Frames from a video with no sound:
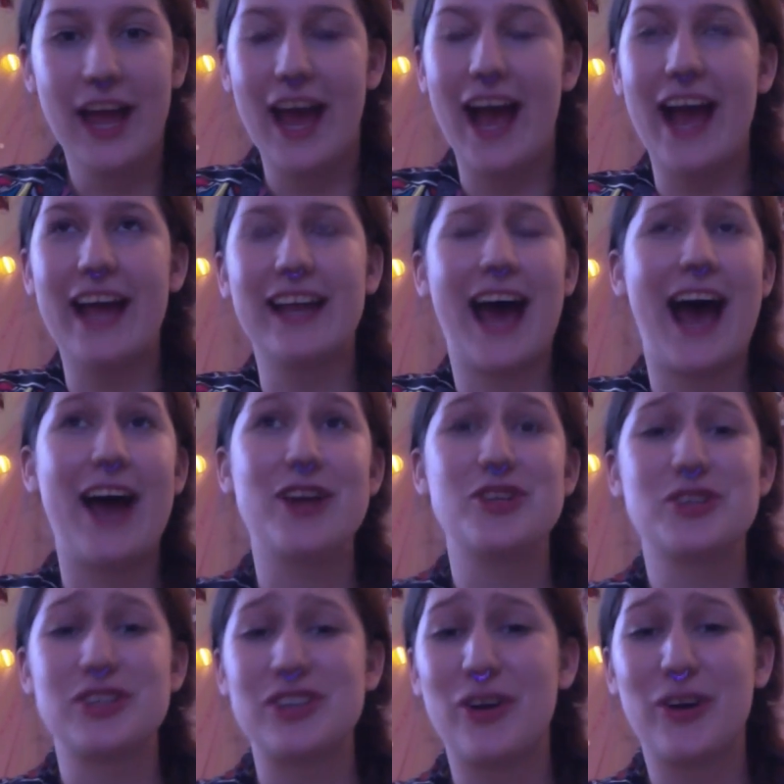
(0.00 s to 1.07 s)
and I
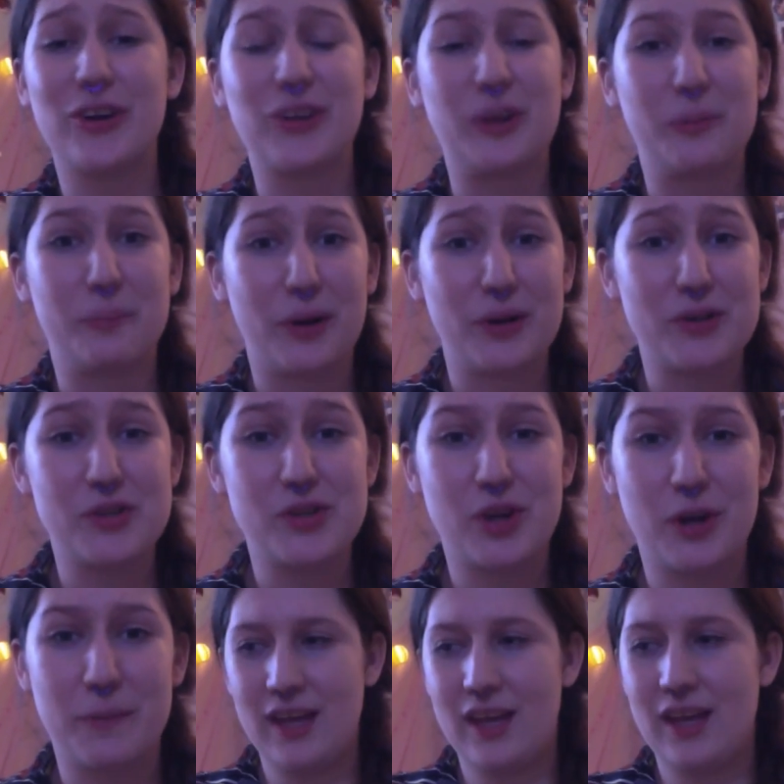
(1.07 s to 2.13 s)
just heard the birds
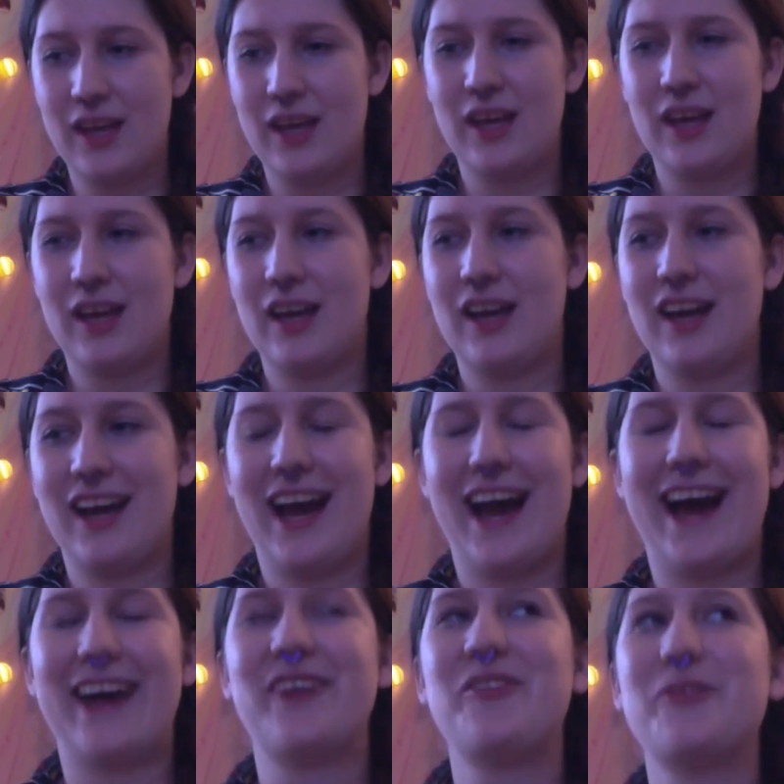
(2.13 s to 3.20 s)
chirping and
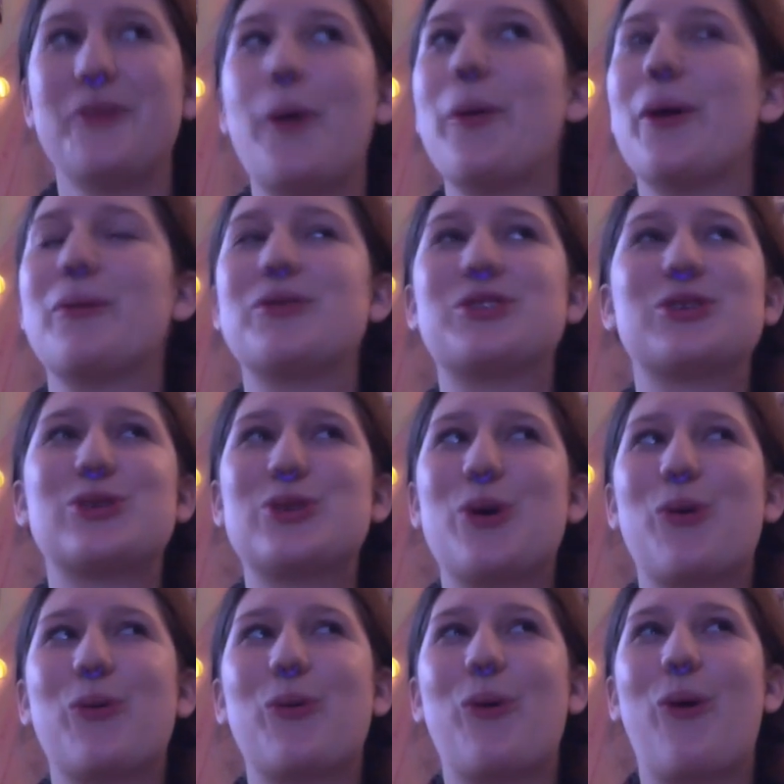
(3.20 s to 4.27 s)
I don't know, it was just
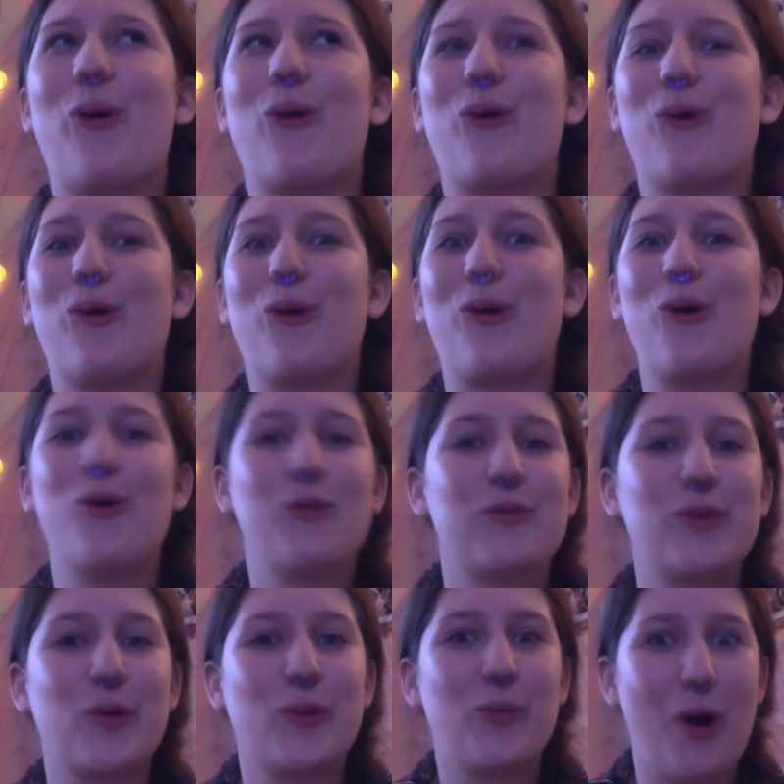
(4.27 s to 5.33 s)
so
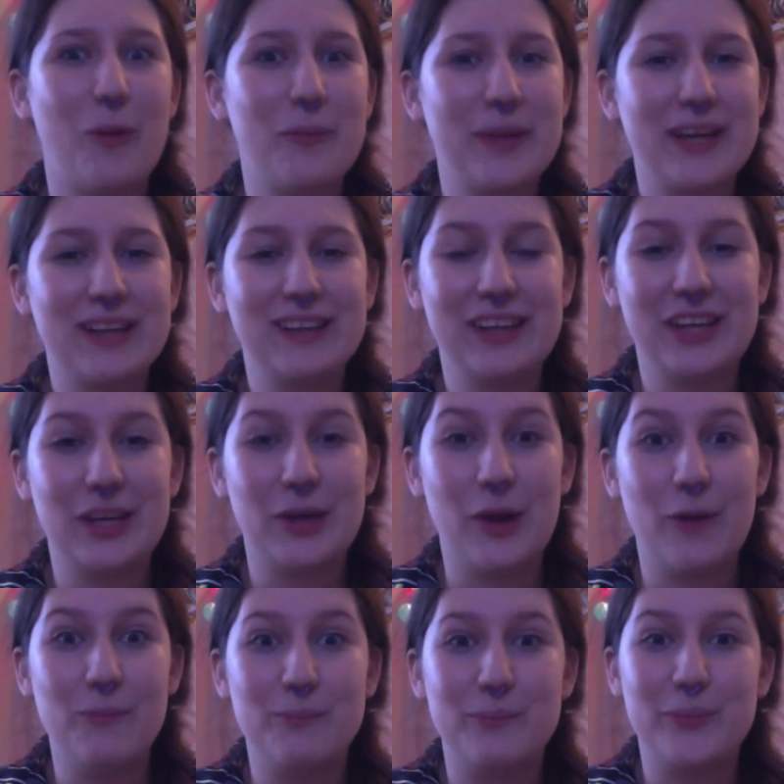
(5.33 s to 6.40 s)
overwhelmingly
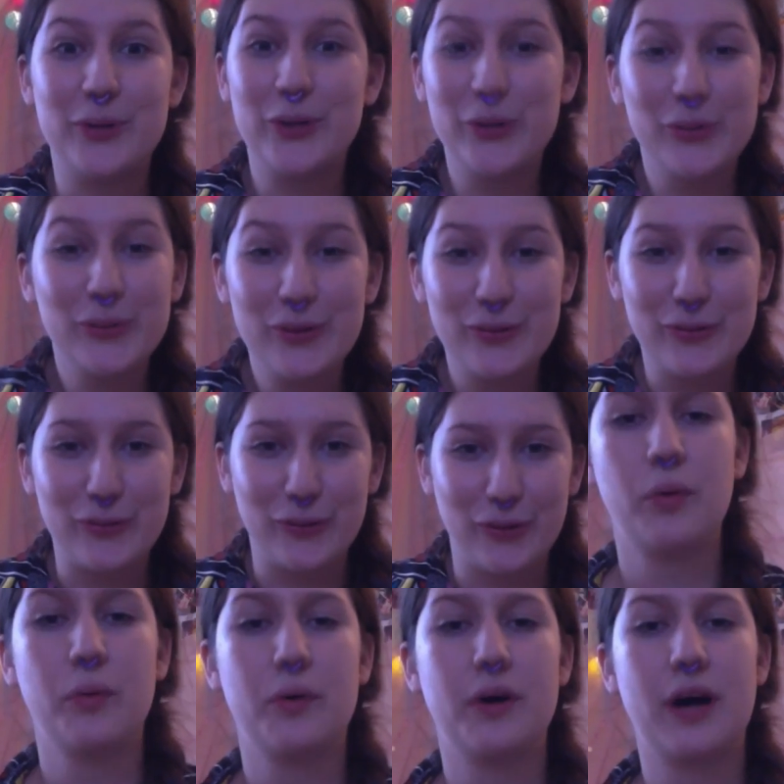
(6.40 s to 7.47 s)

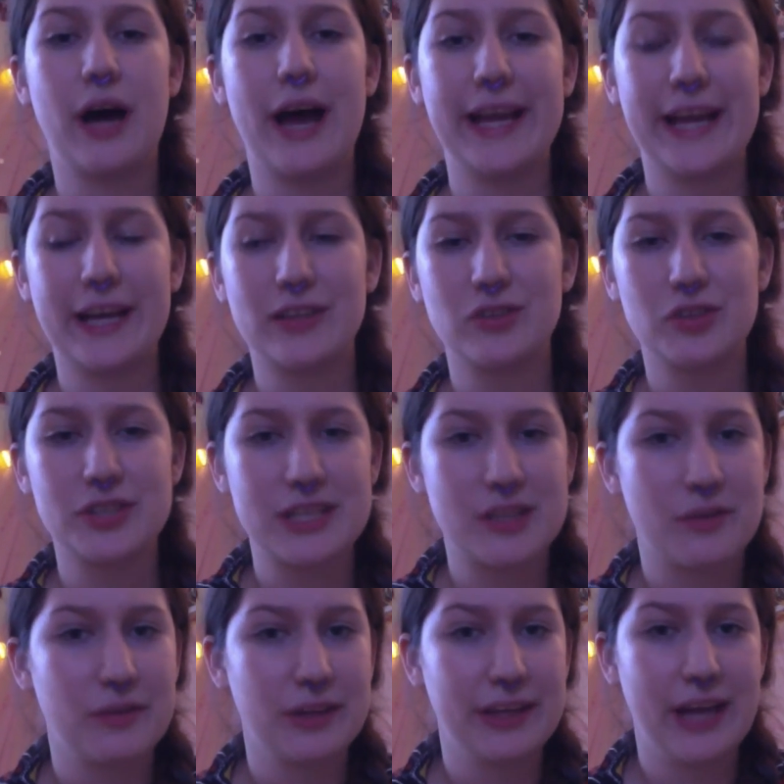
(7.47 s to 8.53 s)
beautiful. An exercise
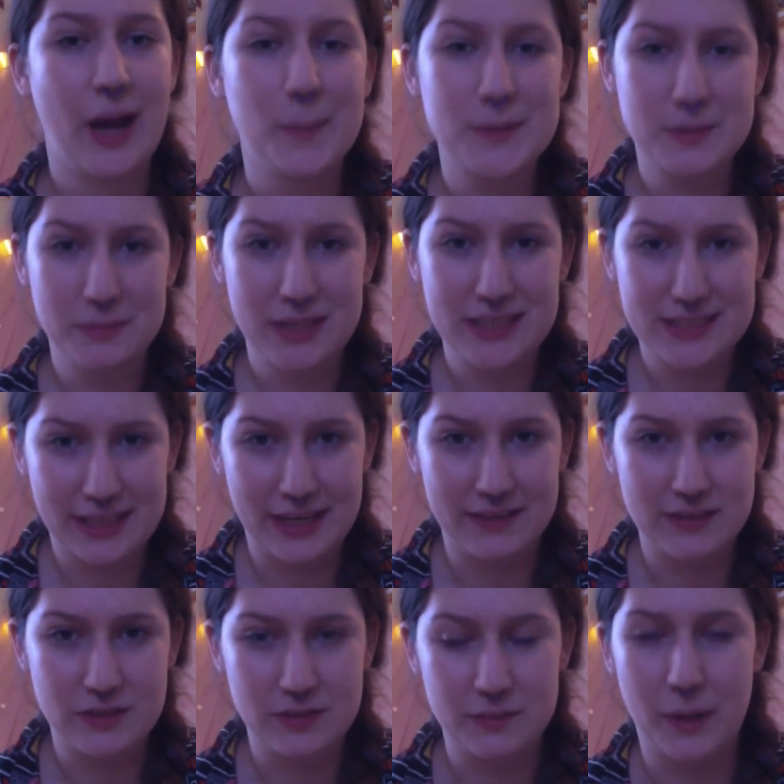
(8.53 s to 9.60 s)
that really helps me to get
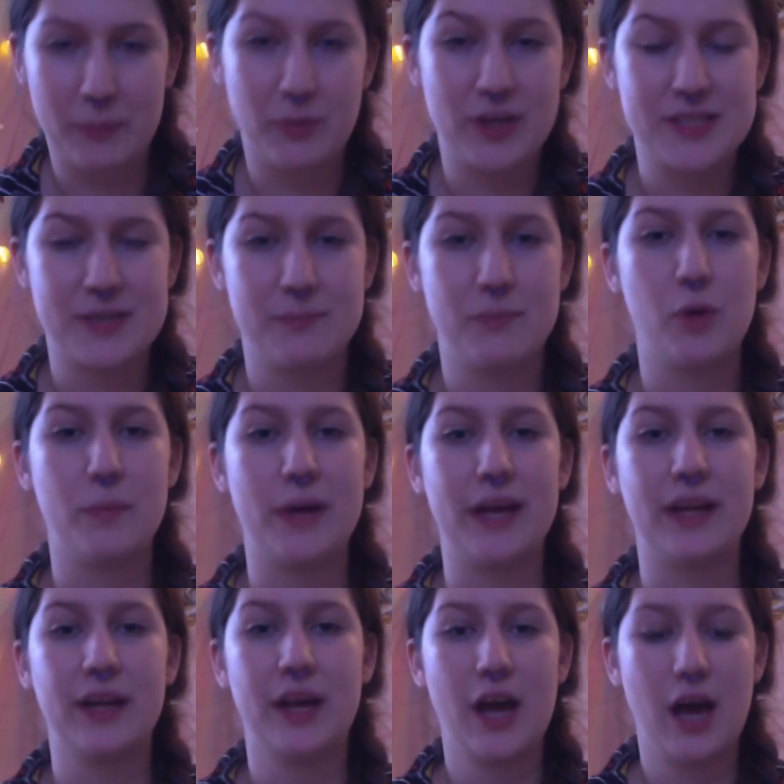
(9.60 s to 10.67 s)
into my present
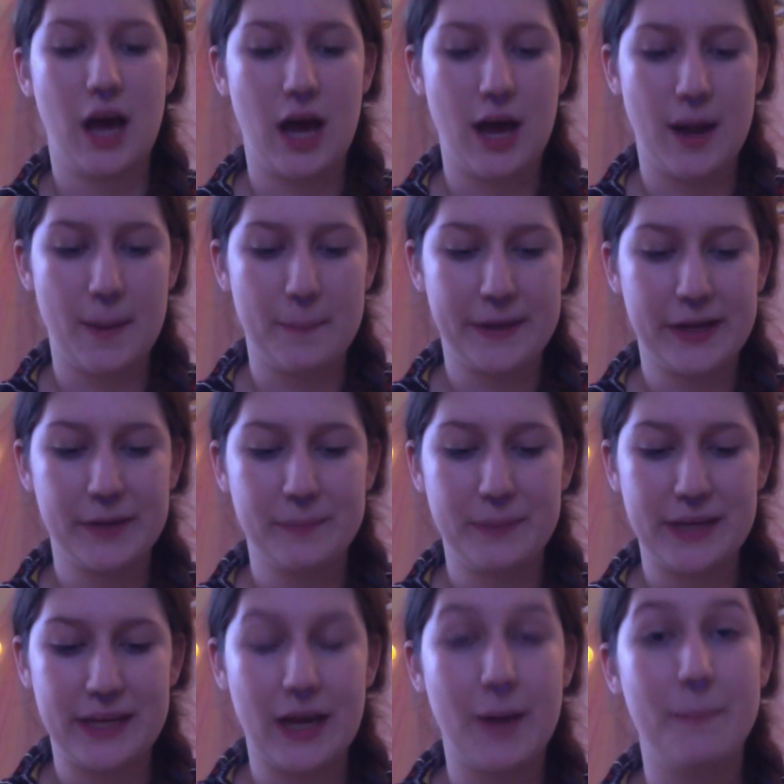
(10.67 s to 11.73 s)
moment could
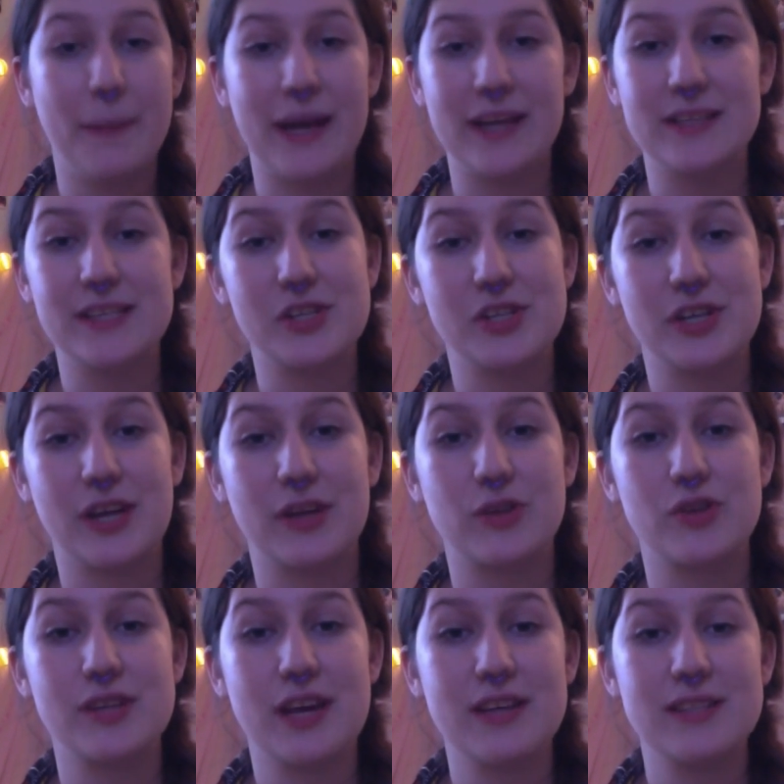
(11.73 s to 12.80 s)
be a meditation
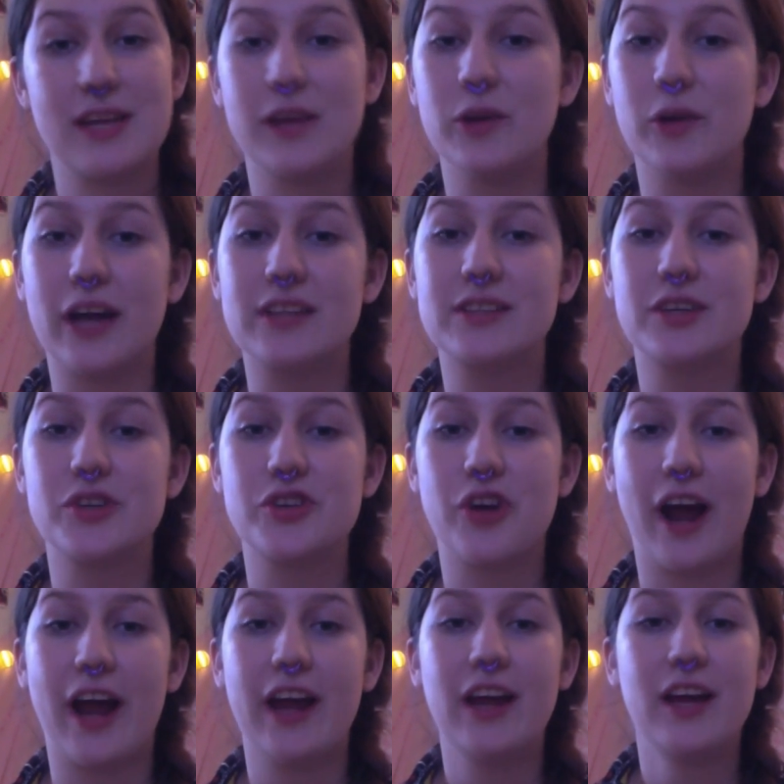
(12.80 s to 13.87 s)
exercise that you guys could
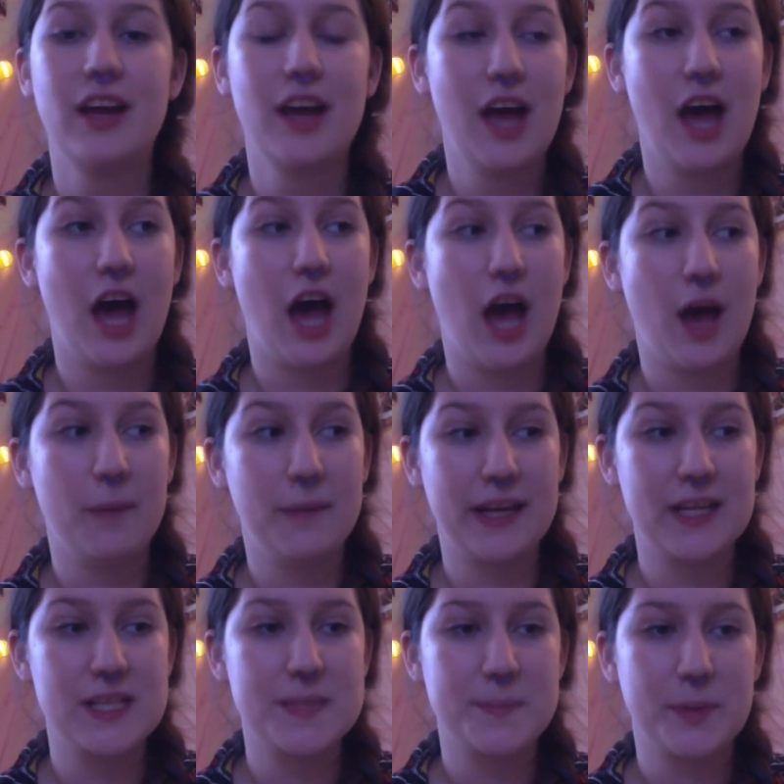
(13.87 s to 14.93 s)
try. And
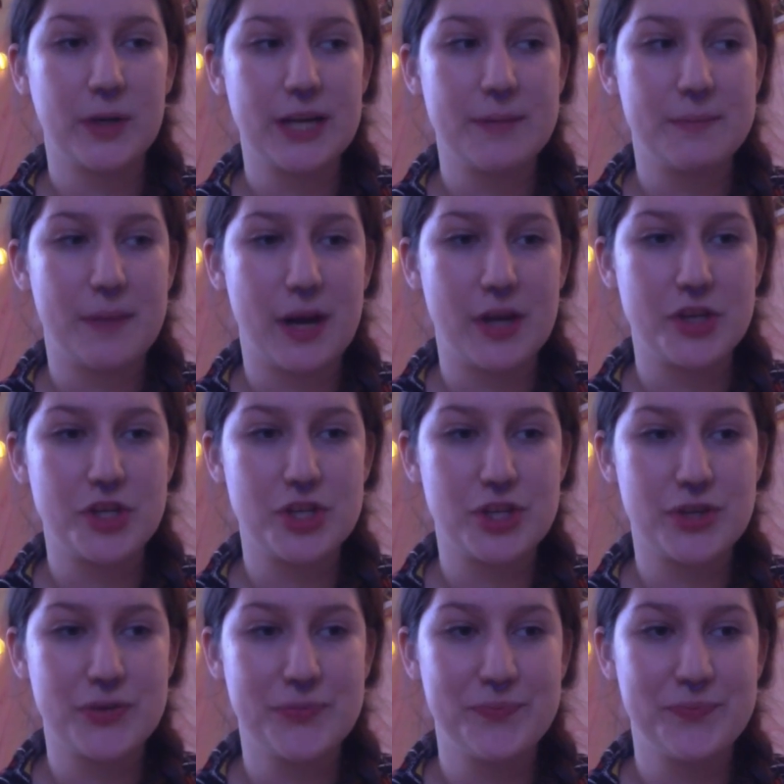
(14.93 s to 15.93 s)
it's pretty much